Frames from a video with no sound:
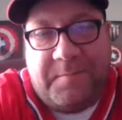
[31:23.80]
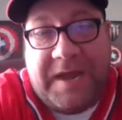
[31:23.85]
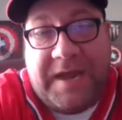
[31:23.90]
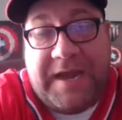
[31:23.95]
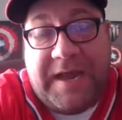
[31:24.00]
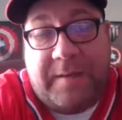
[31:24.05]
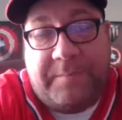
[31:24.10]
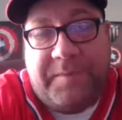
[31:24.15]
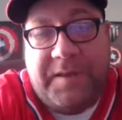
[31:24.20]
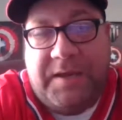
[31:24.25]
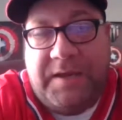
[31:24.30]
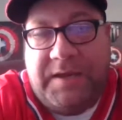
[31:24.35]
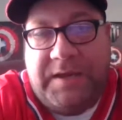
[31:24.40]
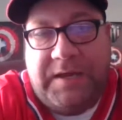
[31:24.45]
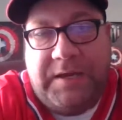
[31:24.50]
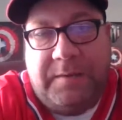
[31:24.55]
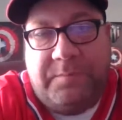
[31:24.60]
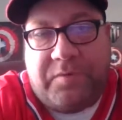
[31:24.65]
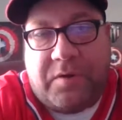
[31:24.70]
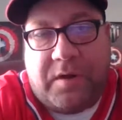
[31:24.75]
Man, that
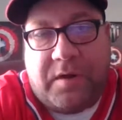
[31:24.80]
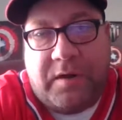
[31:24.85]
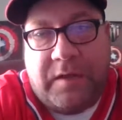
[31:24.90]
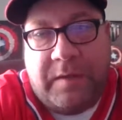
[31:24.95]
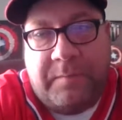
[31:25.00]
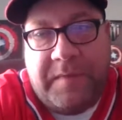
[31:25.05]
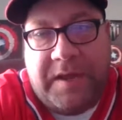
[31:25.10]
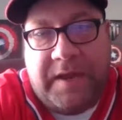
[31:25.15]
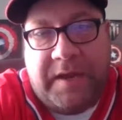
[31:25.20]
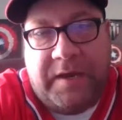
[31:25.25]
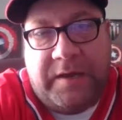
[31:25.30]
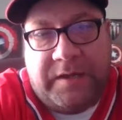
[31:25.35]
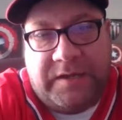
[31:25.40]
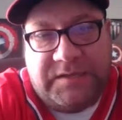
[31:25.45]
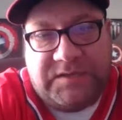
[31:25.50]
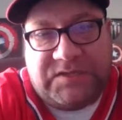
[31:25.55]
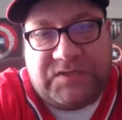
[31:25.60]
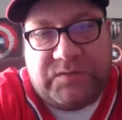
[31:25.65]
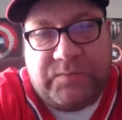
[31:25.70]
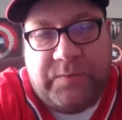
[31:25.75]
Panini product, man,
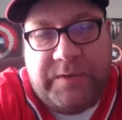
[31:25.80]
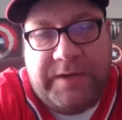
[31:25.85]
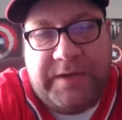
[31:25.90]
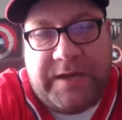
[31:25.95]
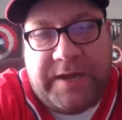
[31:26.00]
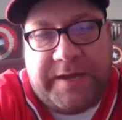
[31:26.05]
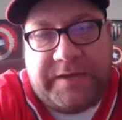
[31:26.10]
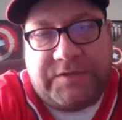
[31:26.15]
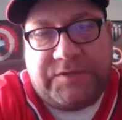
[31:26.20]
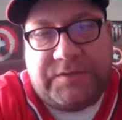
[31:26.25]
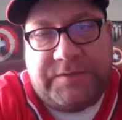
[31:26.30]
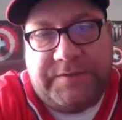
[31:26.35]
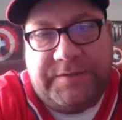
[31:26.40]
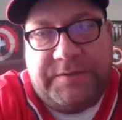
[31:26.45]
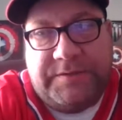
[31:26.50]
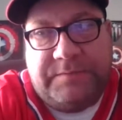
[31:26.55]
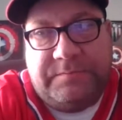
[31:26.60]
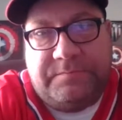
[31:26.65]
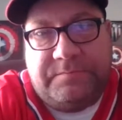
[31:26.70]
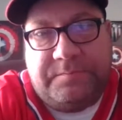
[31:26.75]
is sweet. I
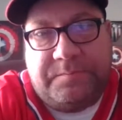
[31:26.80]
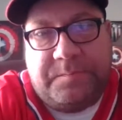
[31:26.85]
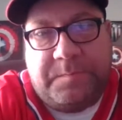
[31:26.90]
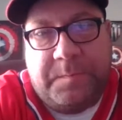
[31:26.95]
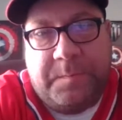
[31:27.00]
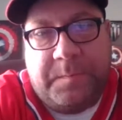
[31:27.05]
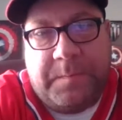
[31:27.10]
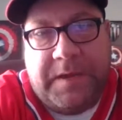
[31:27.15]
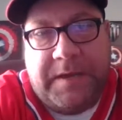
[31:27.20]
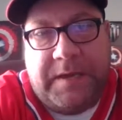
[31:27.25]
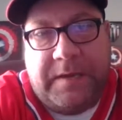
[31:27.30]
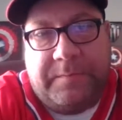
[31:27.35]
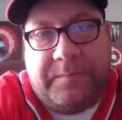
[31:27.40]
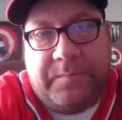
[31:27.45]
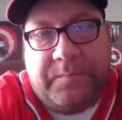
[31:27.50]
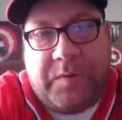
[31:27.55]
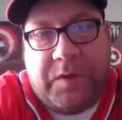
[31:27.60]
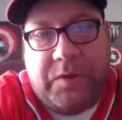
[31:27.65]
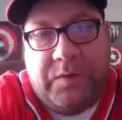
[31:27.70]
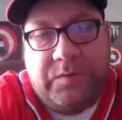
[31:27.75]
actually made a
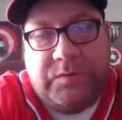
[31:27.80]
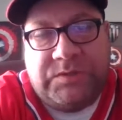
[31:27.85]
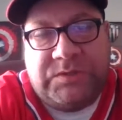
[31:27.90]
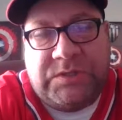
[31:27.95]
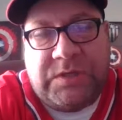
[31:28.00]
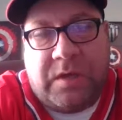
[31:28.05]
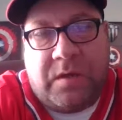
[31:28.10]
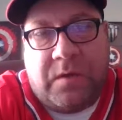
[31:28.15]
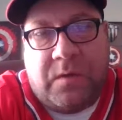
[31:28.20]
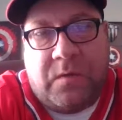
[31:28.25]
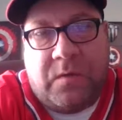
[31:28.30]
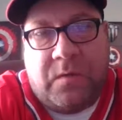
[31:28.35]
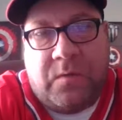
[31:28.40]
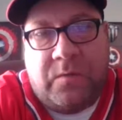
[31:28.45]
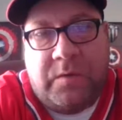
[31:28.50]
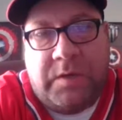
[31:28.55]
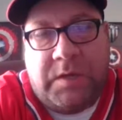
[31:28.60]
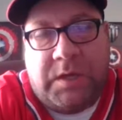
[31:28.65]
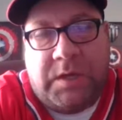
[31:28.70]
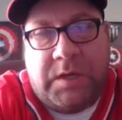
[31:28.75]
post
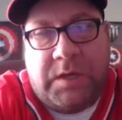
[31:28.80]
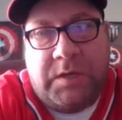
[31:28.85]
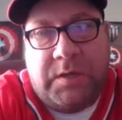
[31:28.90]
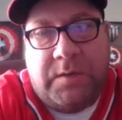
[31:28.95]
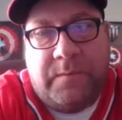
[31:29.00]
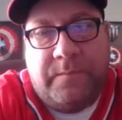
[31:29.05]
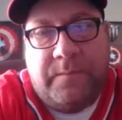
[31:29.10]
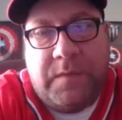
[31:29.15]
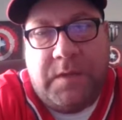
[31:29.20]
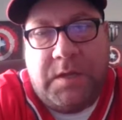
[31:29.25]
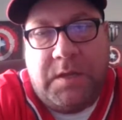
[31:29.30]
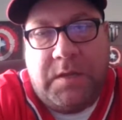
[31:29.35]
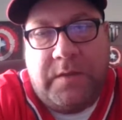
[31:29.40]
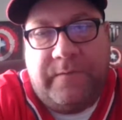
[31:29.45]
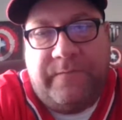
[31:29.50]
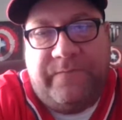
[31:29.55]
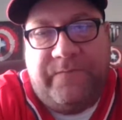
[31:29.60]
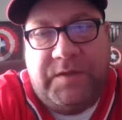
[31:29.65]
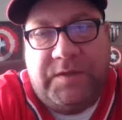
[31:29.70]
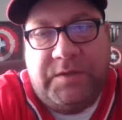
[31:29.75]
on
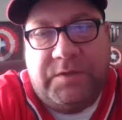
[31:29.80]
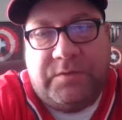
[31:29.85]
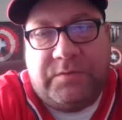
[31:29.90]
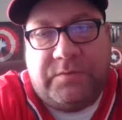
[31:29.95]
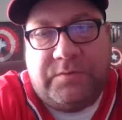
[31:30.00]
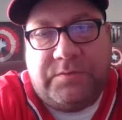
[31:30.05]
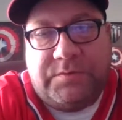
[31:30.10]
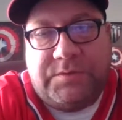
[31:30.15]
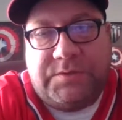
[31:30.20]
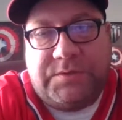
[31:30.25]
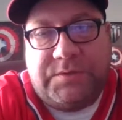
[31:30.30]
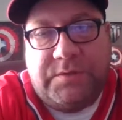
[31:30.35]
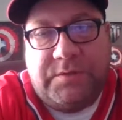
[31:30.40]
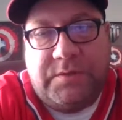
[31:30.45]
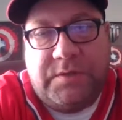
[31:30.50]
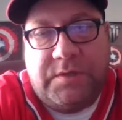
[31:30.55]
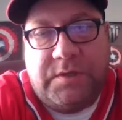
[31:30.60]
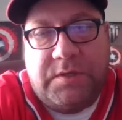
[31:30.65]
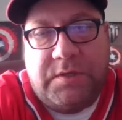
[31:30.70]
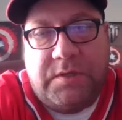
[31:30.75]
Phil's
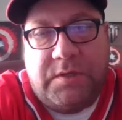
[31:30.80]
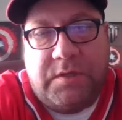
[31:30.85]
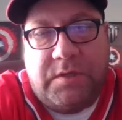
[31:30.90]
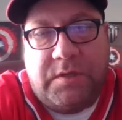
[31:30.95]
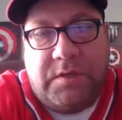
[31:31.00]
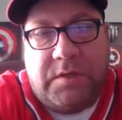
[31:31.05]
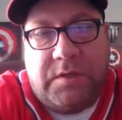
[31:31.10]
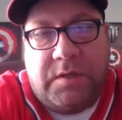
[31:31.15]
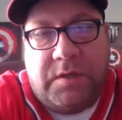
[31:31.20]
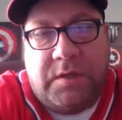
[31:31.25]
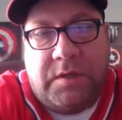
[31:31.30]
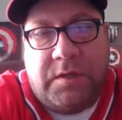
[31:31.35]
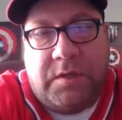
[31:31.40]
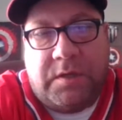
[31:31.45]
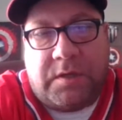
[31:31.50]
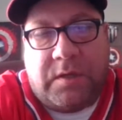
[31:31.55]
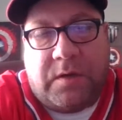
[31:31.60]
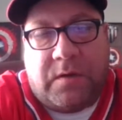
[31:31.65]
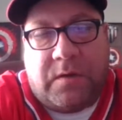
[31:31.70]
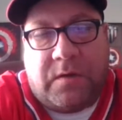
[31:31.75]

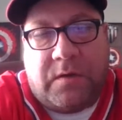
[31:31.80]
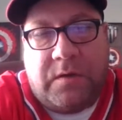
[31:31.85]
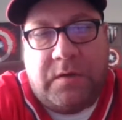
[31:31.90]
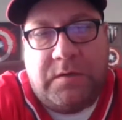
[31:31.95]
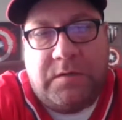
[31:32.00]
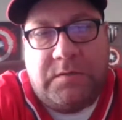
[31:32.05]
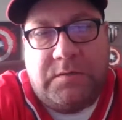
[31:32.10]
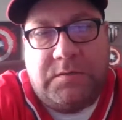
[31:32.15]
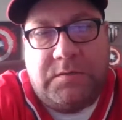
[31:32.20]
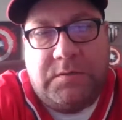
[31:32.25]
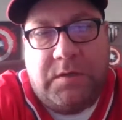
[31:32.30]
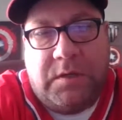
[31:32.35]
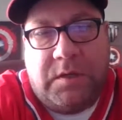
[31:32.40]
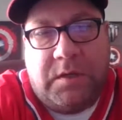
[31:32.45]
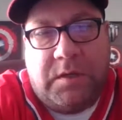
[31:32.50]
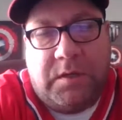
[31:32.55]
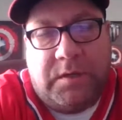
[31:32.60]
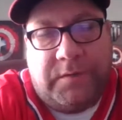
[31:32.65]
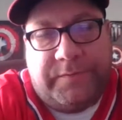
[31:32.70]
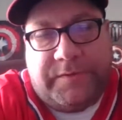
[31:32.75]
card
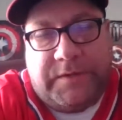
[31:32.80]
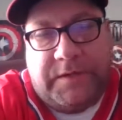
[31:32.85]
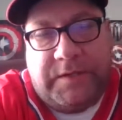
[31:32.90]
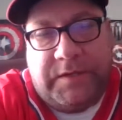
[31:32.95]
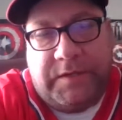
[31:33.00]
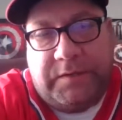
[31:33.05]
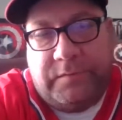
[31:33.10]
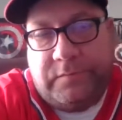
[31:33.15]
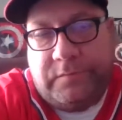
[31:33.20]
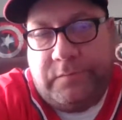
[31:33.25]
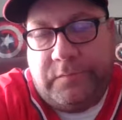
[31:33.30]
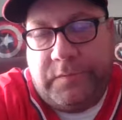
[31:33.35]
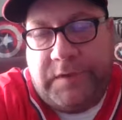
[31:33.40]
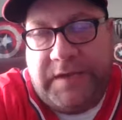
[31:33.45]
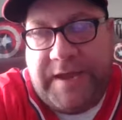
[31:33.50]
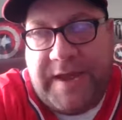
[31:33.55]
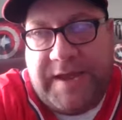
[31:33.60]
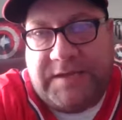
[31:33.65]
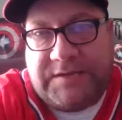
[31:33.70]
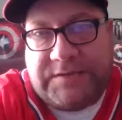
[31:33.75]
thing.
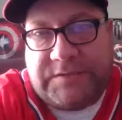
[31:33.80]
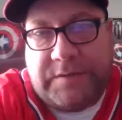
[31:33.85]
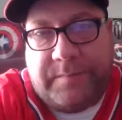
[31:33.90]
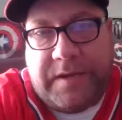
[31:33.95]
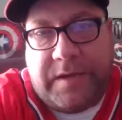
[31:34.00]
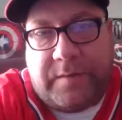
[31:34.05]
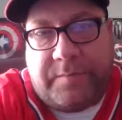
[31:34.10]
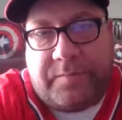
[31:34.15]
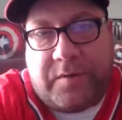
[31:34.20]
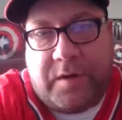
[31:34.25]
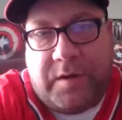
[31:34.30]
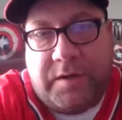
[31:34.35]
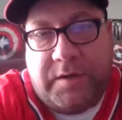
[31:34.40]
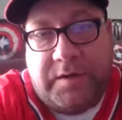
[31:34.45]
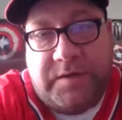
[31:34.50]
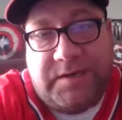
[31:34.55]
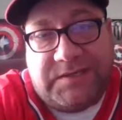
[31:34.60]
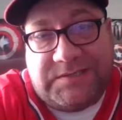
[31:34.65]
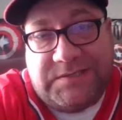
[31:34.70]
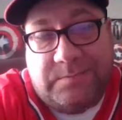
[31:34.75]
He asked about
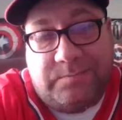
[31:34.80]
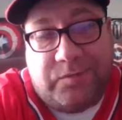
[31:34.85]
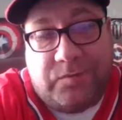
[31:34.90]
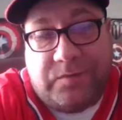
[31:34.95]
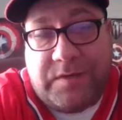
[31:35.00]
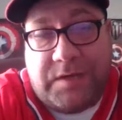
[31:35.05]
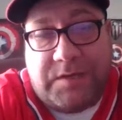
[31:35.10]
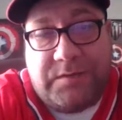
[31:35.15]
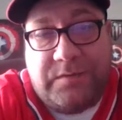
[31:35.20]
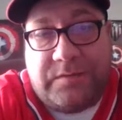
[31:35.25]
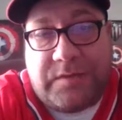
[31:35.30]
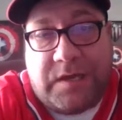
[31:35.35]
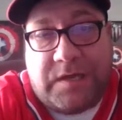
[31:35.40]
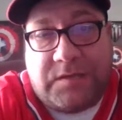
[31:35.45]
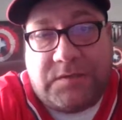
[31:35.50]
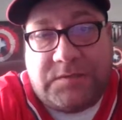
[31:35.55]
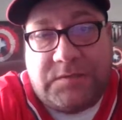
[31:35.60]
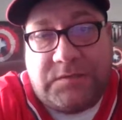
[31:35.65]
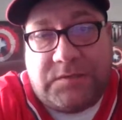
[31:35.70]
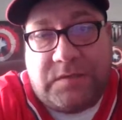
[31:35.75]
product, and I said, pull that
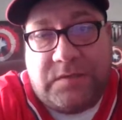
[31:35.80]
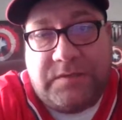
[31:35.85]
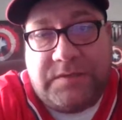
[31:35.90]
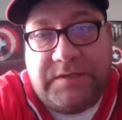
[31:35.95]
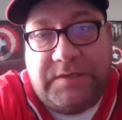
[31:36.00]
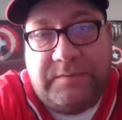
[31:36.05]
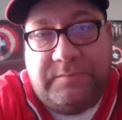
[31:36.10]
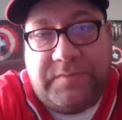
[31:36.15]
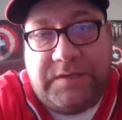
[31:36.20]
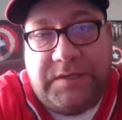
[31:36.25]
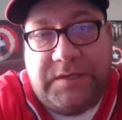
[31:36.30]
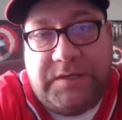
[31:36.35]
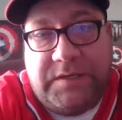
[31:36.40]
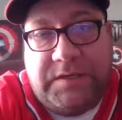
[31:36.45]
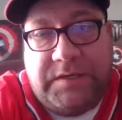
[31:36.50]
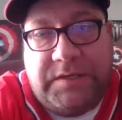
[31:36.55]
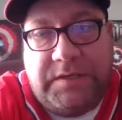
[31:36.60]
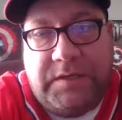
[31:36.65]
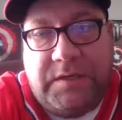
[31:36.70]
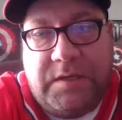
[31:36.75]
2013
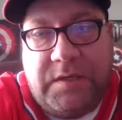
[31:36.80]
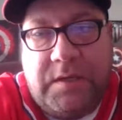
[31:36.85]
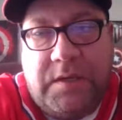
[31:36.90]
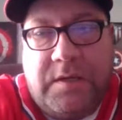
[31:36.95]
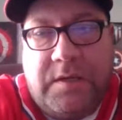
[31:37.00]
Panini.